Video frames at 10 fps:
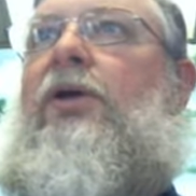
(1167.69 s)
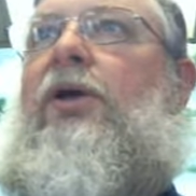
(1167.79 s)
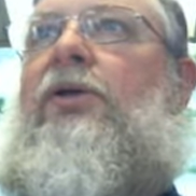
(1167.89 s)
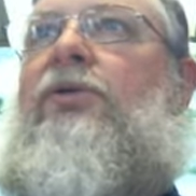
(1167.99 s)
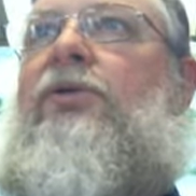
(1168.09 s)

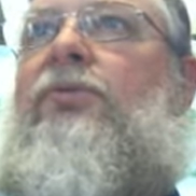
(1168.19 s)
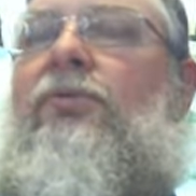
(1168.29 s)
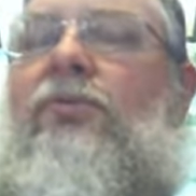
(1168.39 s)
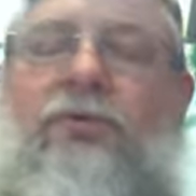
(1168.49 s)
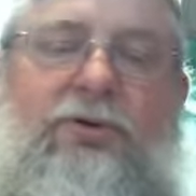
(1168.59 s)
And
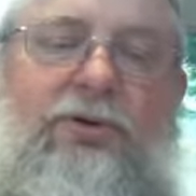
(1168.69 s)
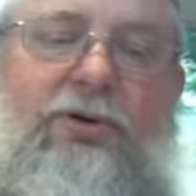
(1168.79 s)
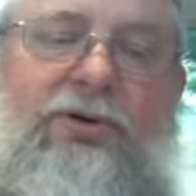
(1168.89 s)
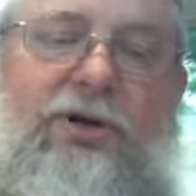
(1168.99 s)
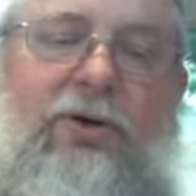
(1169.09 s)

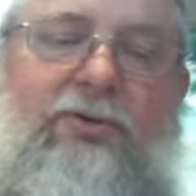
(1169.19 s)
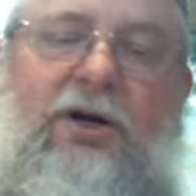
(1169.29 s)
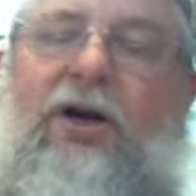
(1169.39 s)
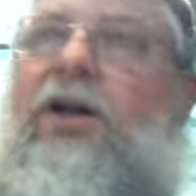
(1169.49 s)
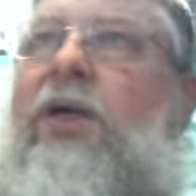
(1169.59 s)
still
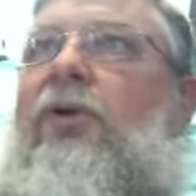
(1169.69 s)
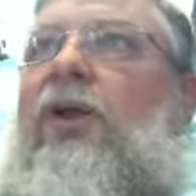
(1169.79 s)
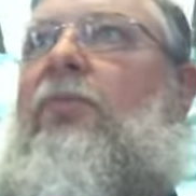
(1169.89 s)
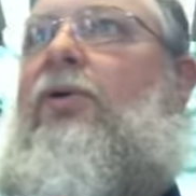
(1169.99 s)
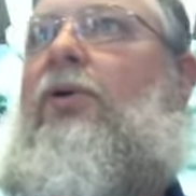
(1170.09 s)
try to claim the
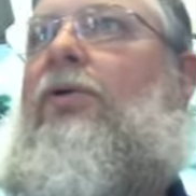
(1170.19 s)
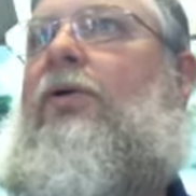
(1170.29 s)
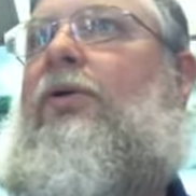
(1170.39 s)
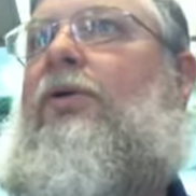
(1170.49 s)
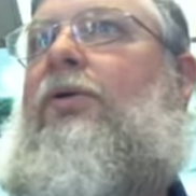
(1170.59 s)
name of the
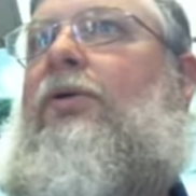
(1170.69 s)
Lord.